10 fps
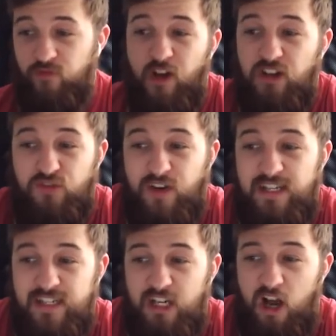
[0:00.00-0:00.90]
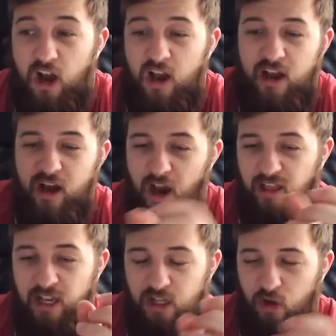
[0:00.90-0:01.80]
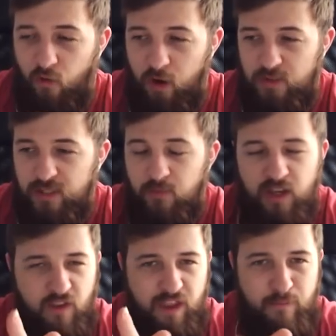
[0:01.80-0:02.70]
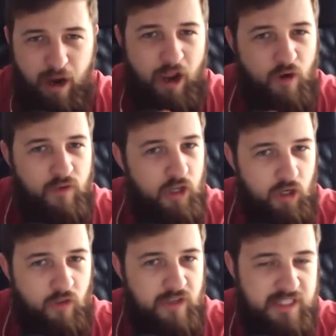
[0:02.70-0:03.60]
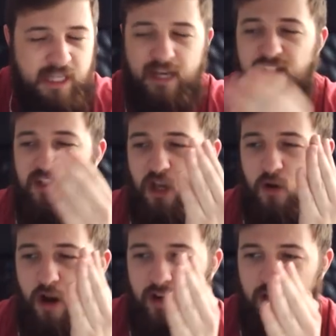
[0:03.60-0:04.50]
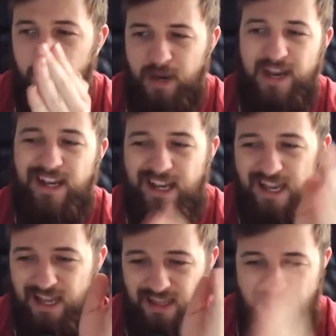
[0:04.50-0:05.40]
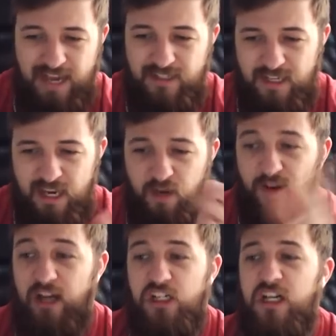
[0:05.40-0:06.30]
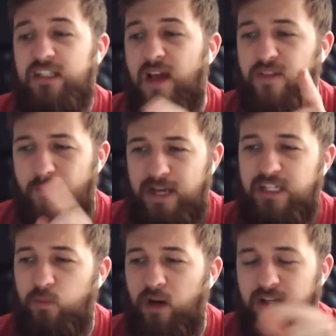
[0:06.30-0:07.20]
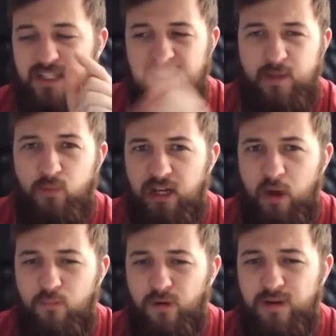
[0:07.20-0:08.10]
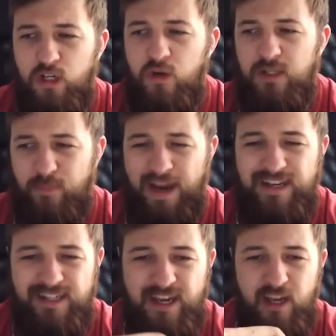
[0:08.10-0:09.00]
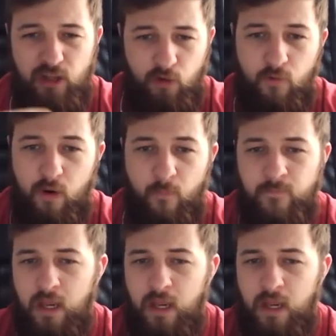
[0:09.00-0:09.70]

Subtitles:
fast racy car, I think the grille is something that they might overlook on this thing. So I'm going to pick that. If actually, let's have the painted one because that's something they would probably do is paint the grille.